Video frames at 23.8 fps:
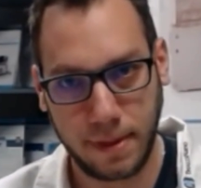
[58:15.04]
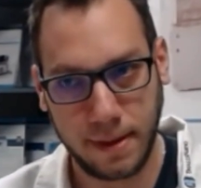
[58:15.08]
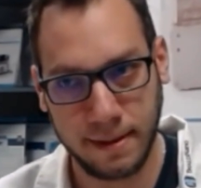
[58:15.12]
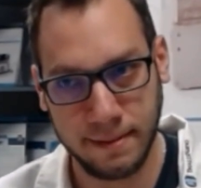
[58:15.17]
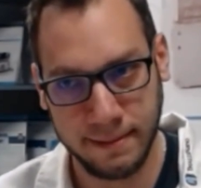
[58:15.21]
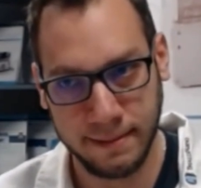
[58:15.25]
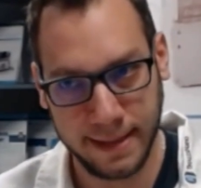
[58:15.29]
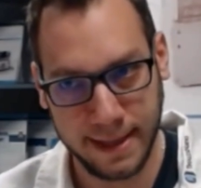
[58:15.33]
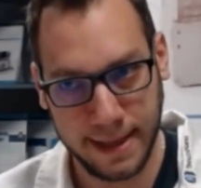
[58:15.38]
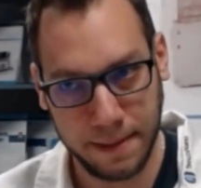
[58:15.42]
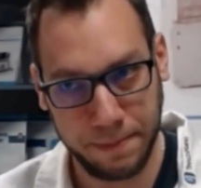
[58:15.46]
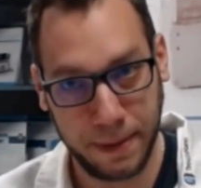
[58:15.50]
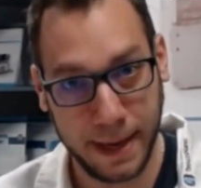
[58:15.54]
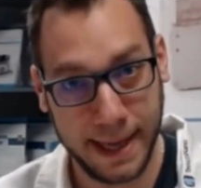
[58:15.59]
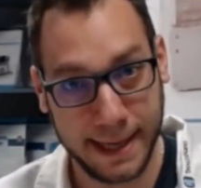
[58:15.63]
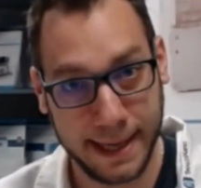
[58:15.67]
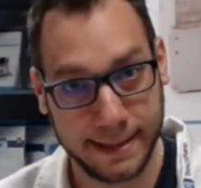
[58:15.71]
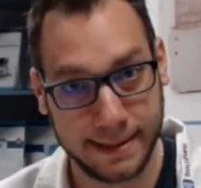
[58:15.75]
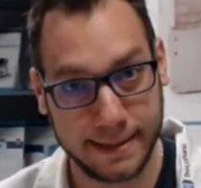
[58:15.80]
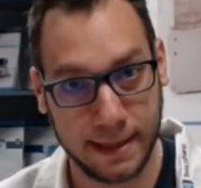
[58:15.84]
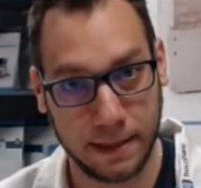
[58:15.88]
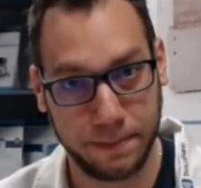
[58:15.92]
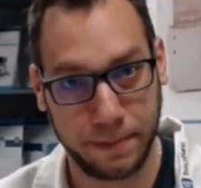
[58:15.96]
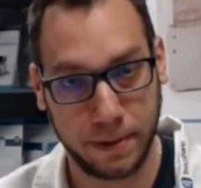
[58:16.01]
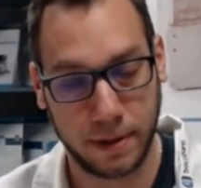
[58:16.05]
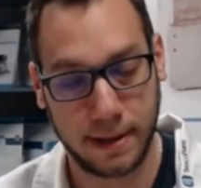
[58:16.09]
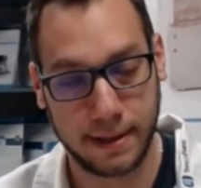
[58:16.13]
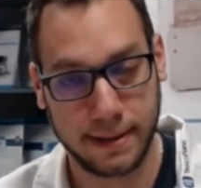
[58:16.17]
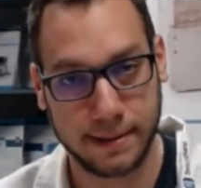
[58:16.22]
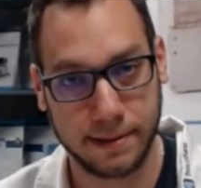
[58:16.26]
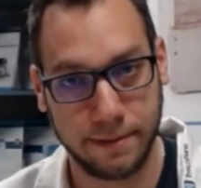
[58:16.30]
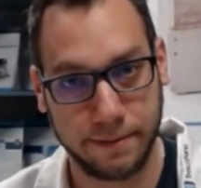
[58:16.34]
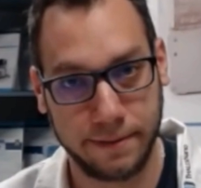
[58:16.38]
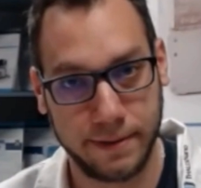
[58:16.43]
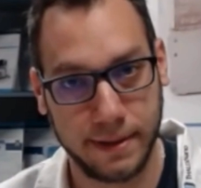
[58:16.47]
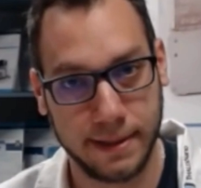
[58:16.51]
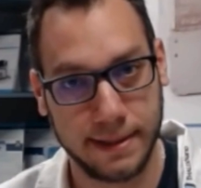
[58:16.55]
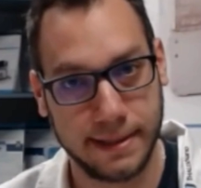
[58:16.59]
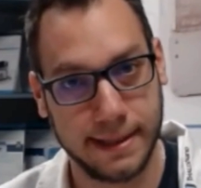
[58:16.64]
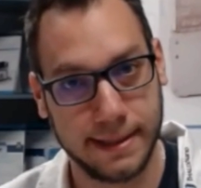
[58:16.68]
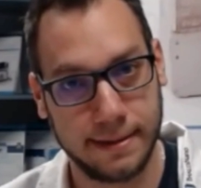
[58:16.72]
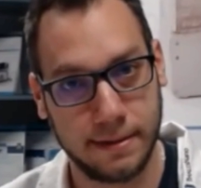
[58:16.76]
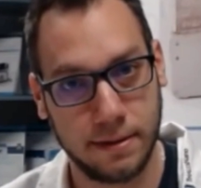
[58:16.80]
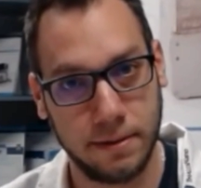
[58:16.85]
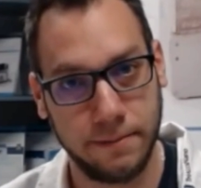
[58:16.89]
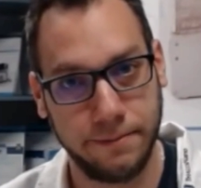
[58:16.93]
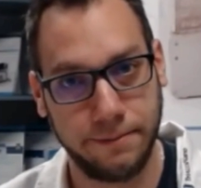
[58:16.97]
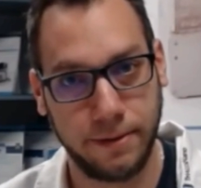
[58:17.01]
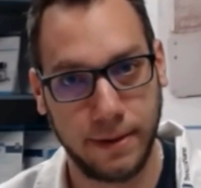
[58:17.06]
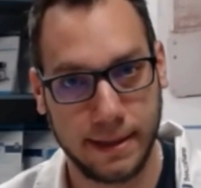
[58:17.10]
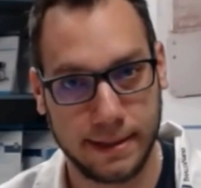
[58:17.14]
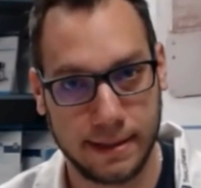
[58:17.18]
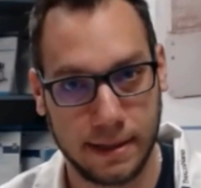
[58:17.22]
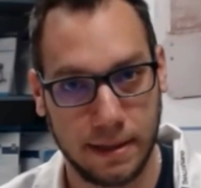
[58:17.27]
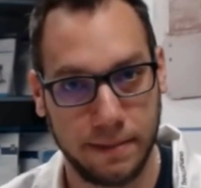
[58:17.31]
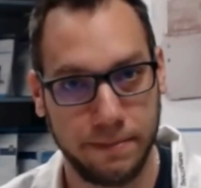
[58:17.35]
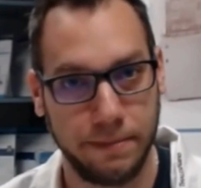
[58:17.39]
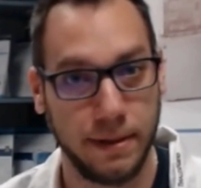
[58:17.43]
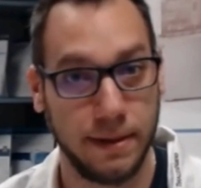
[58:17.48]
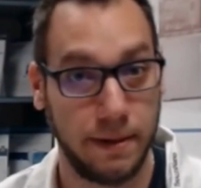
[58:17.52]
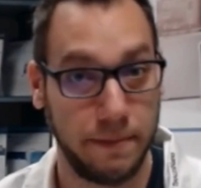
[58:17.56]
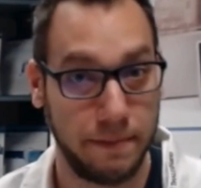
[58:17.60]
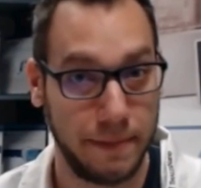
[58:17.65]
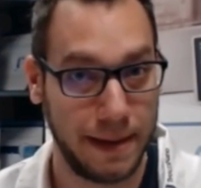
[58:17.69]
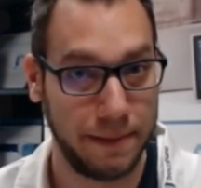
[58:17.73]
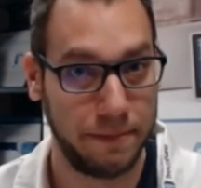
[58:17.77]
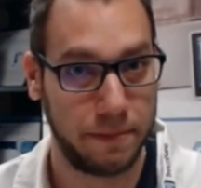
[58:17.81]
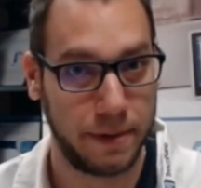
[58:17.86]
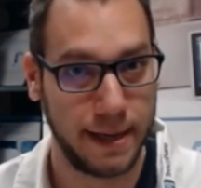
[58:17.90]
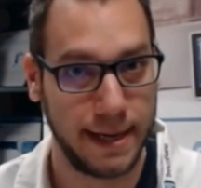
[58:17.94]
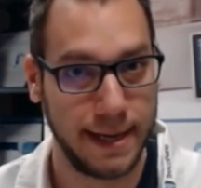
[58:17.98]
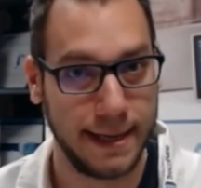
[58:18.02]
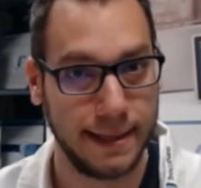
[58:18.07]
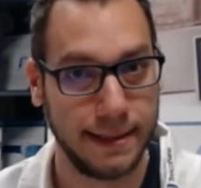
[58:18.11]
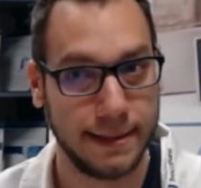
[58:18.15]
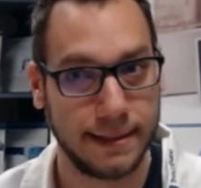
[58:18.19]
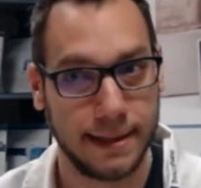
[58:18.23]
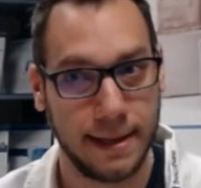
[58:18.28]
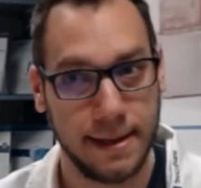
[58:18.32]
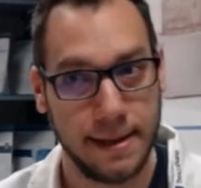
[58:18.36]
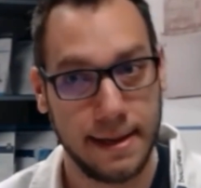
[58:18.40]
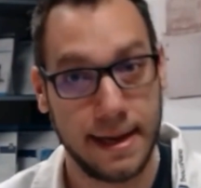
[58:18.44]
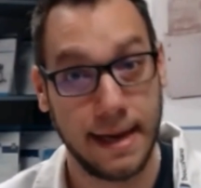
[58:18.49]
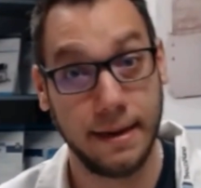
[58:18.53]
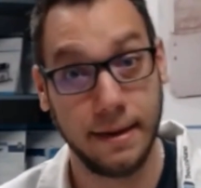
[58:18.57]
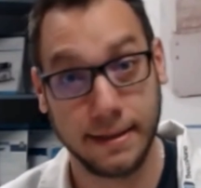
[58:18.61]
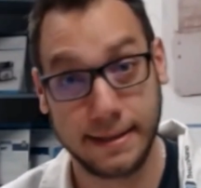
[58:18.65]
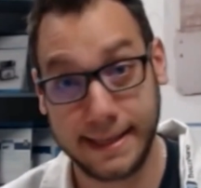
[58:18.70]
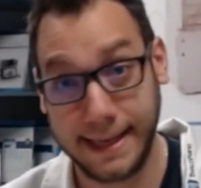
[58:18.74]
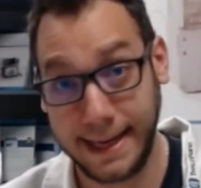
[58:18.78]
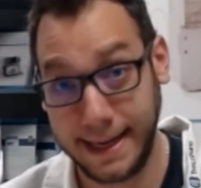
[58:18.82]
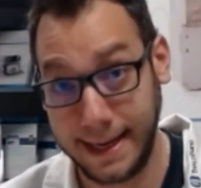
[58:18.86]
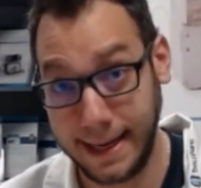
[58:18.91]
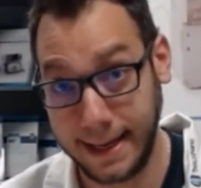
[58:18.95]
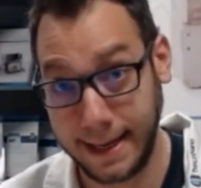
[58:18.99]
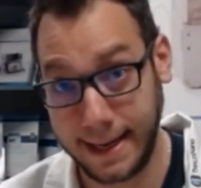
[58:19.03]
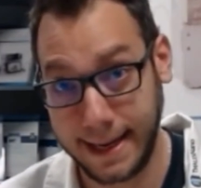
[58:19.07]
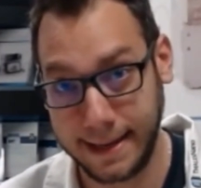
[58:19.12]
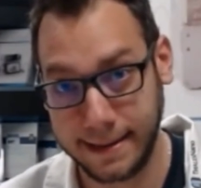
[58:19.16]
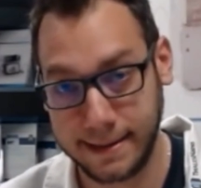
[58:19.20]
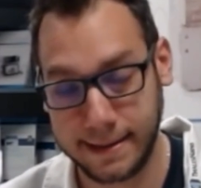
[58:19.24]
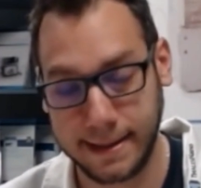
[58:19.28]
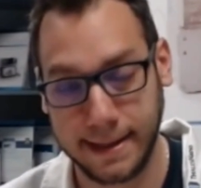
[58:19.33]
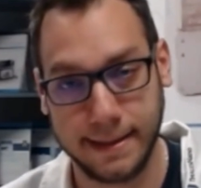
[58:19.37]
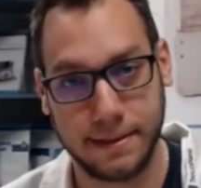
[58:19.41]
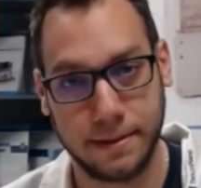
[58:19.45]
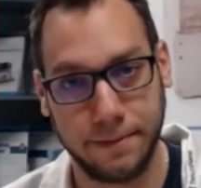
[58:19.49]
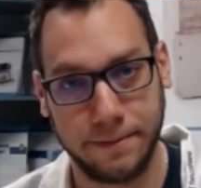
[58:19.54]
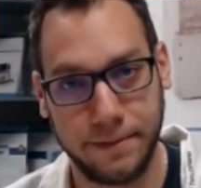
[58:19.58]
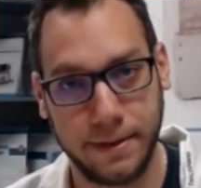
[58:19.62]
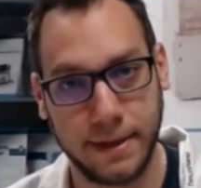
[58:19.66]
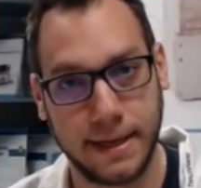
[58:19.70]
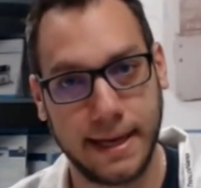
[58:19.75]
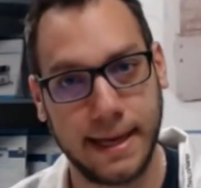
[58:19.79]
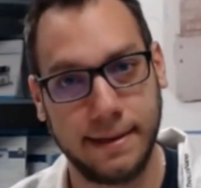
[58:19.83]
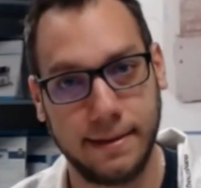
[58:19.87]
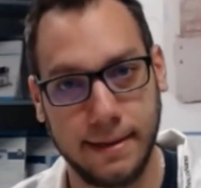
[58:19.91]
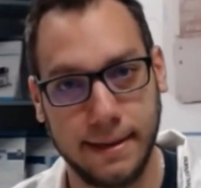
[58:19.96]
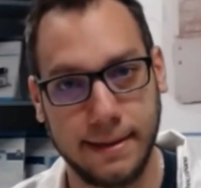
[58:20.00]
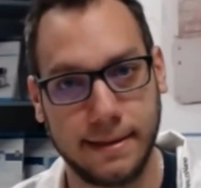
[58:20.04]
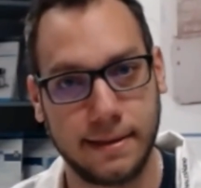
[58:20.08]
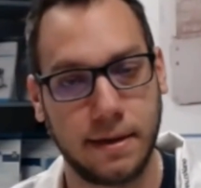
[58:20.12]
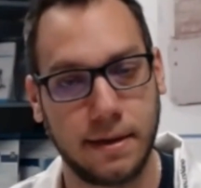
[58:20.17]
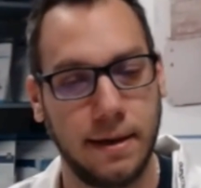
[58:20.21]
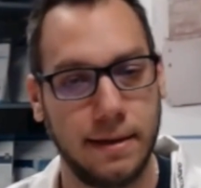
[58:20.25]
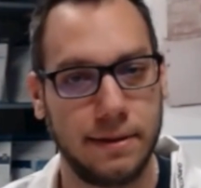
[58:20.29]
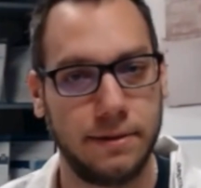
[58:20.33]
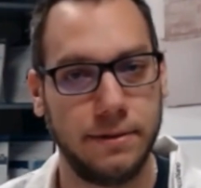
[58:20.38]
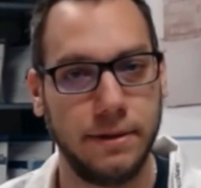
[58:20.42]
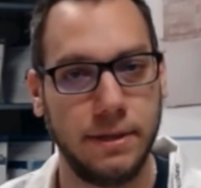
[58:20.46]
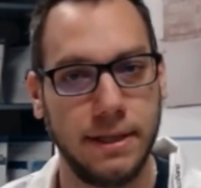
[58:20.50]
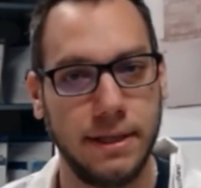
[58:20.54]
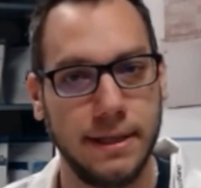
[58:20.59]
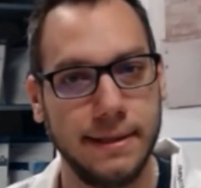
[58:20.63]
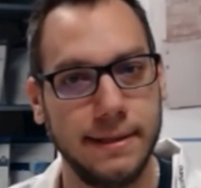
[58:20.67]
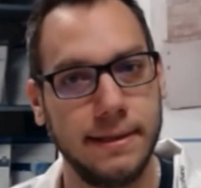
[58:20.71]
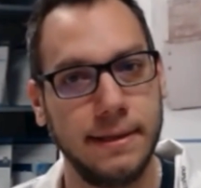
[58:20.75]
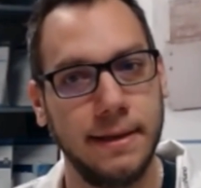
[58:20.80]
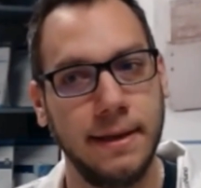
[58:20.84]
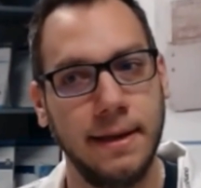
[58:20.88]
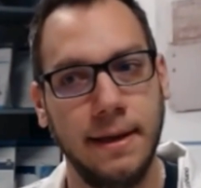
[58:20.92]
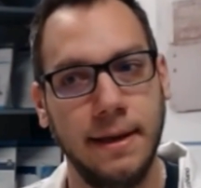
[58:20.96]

the plastic parts of the system, for example, the membranes and the sealing gaskets of the catalyst cartridges.